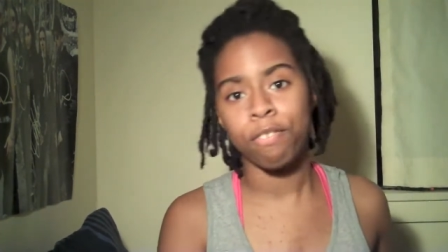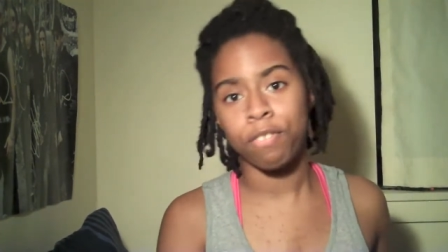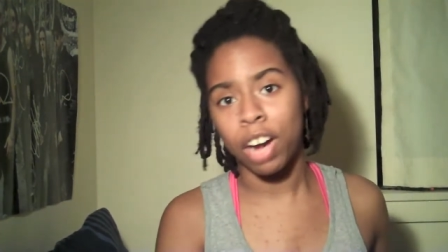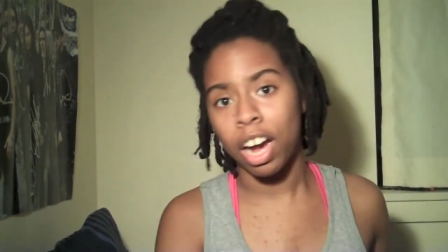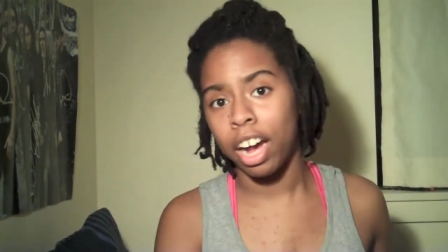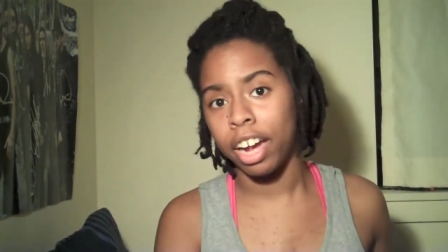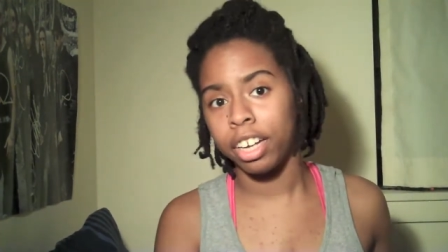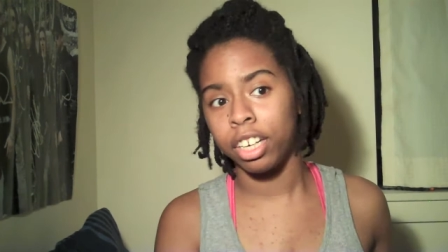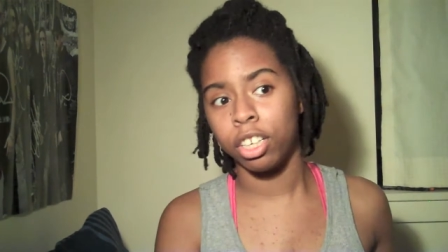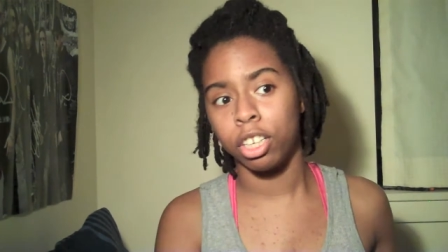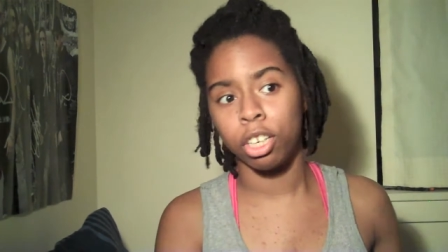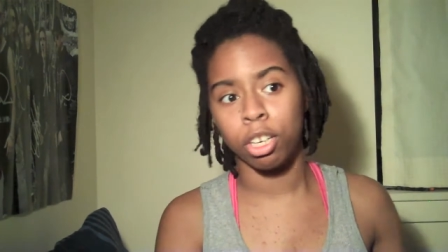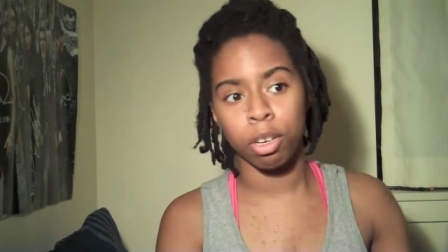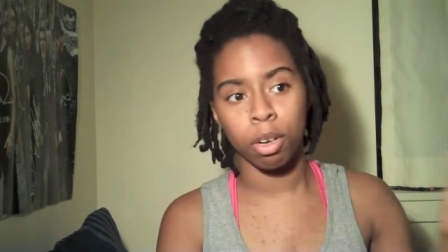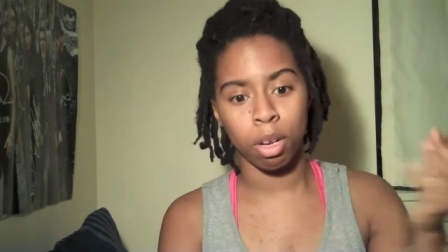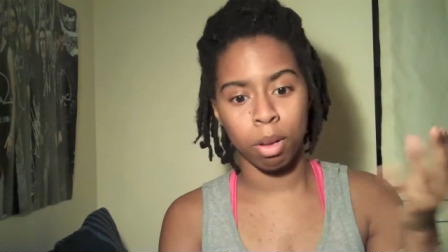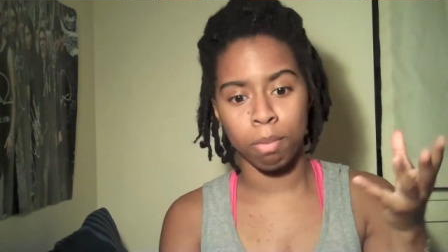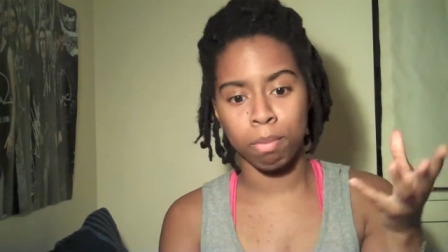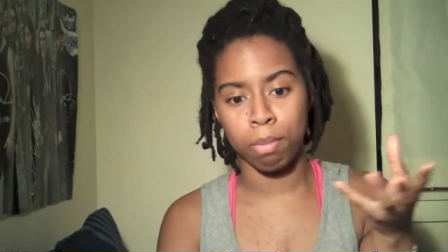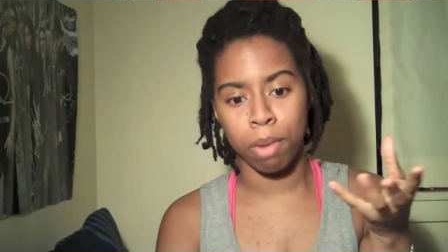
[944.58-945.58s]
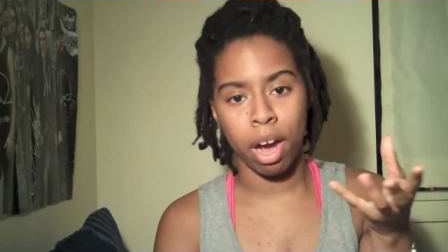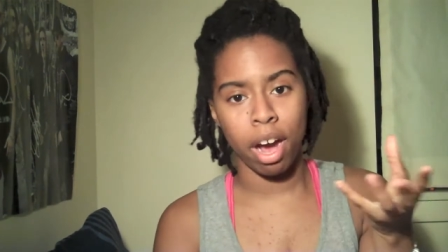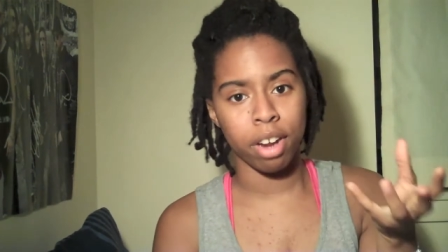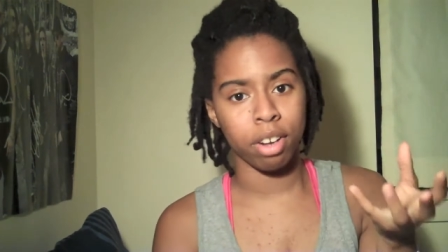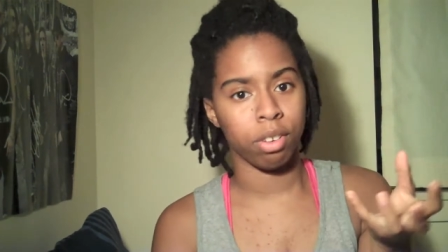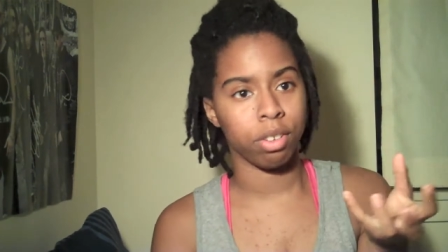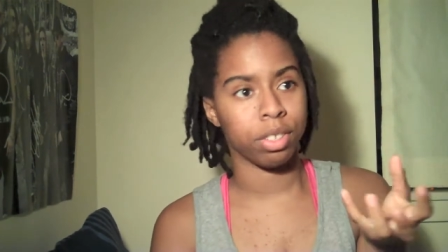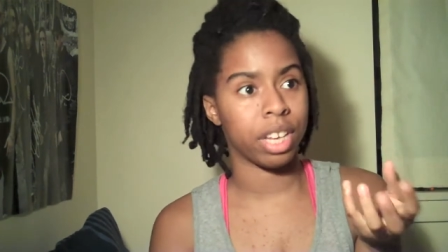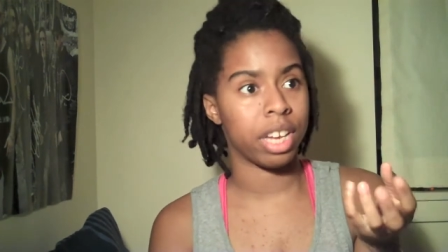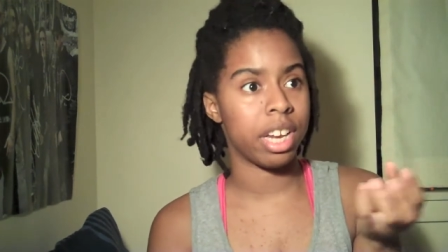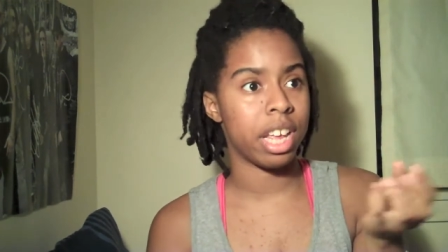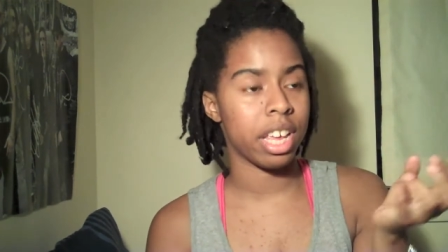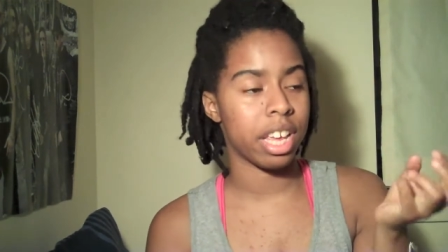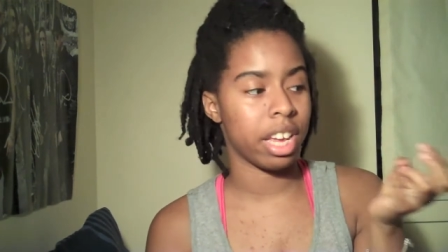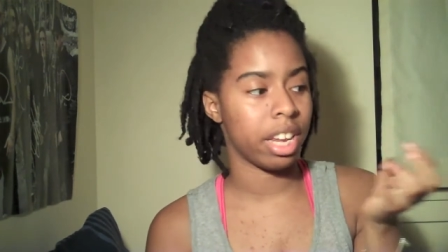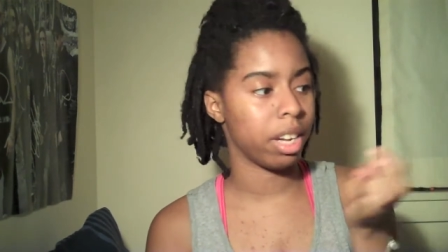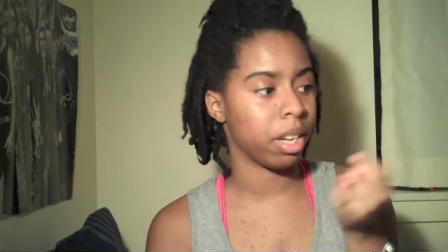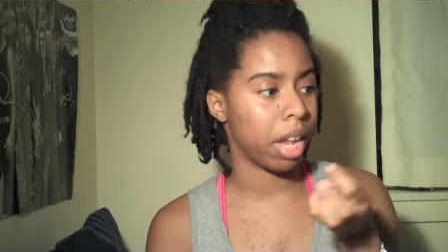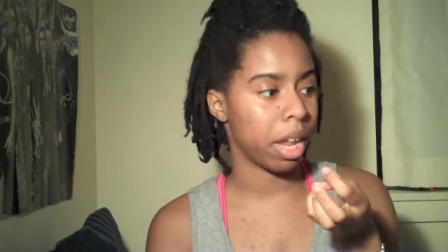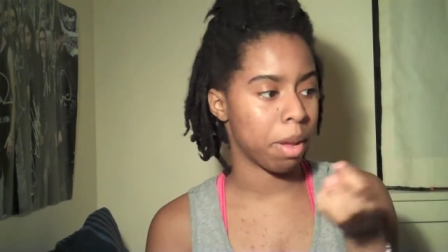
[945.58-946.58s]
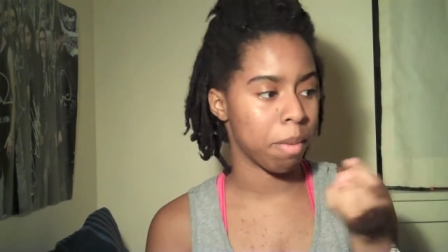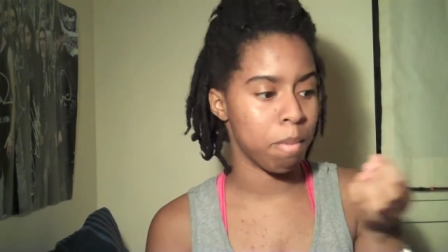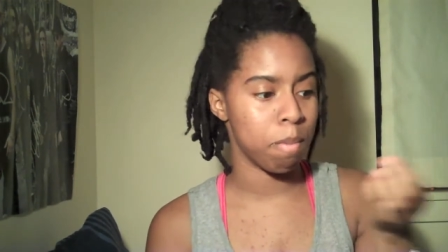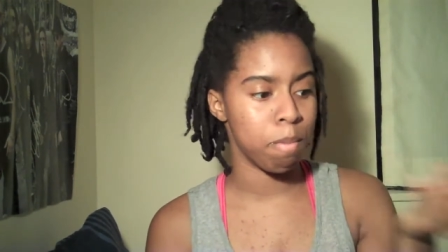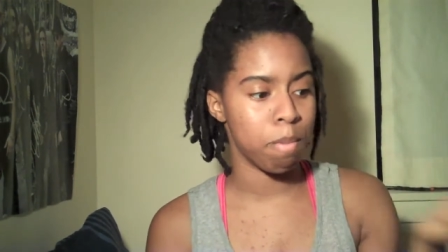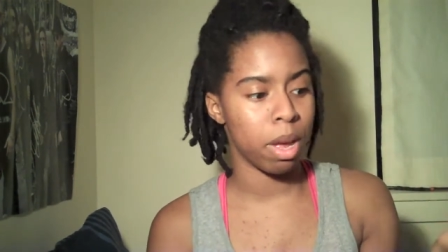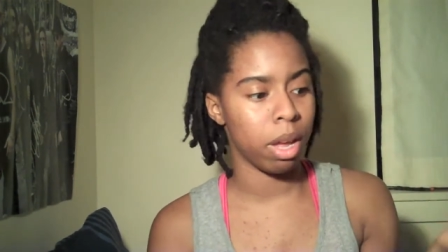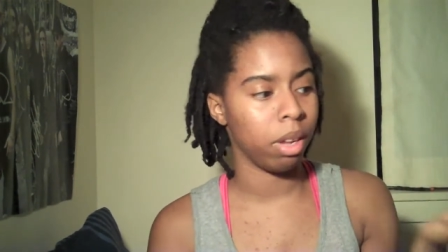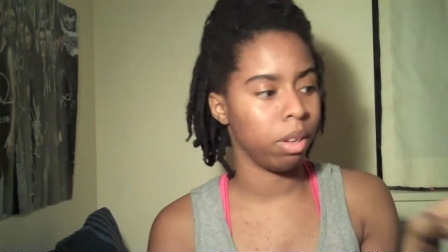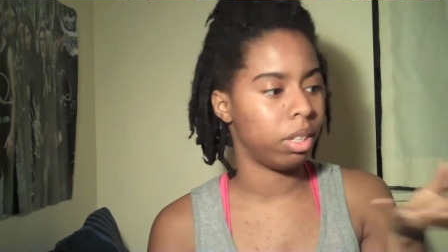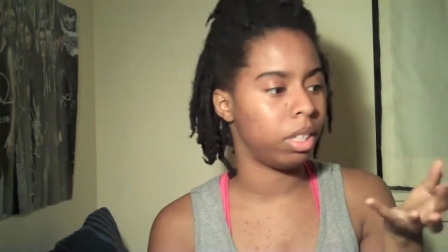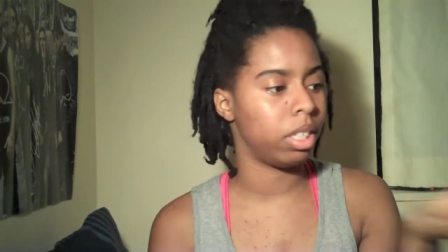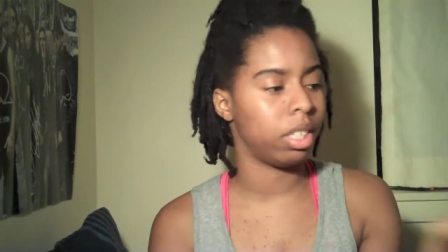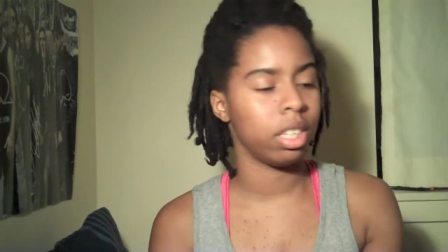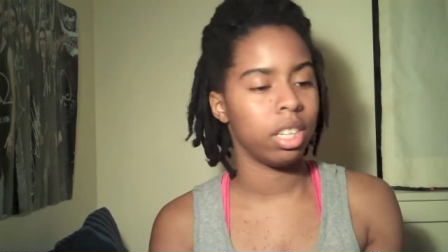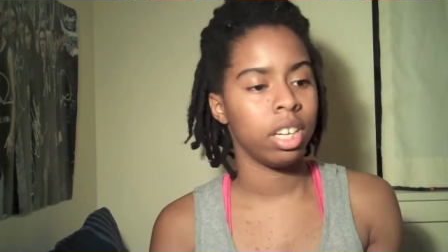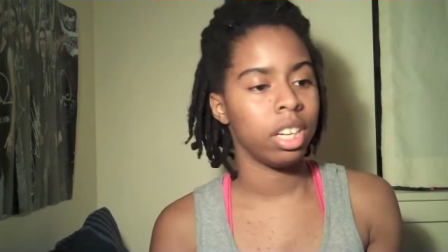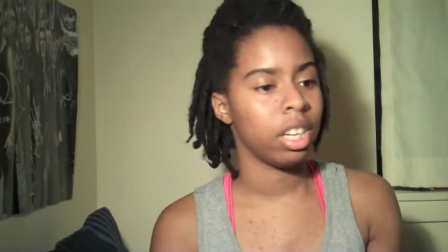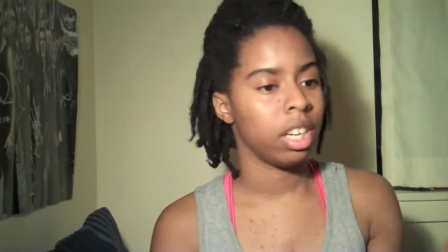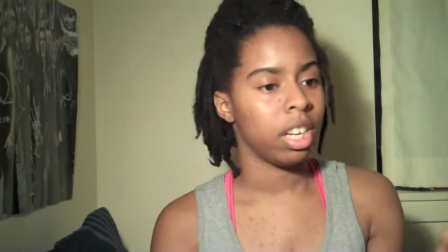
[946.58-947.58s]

fire bottles, and it could like melt